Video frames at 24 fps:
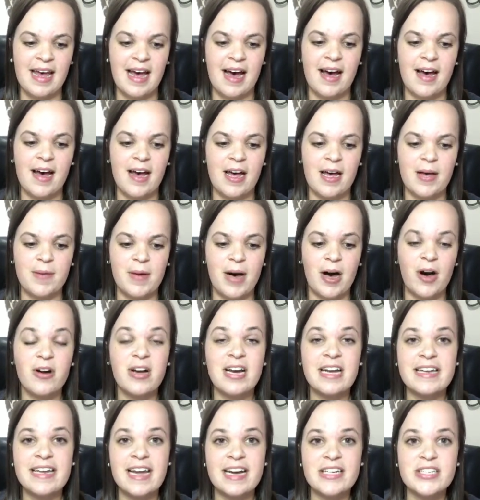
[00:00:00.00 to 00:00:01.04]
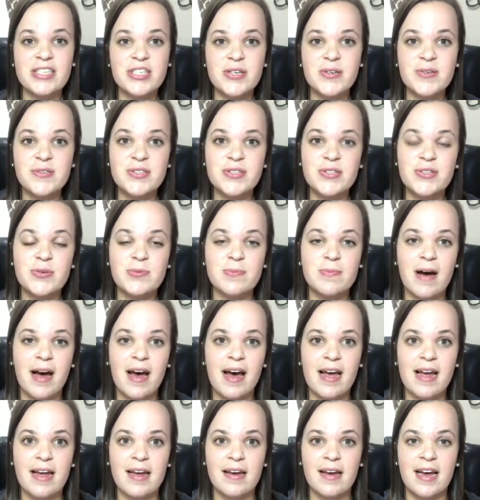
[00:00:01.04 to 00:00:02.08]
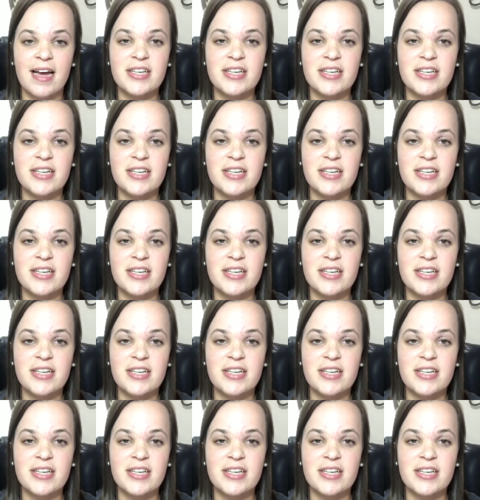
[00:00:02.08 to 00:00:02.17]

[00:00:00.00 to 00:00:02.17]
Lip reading: I'll connect you to my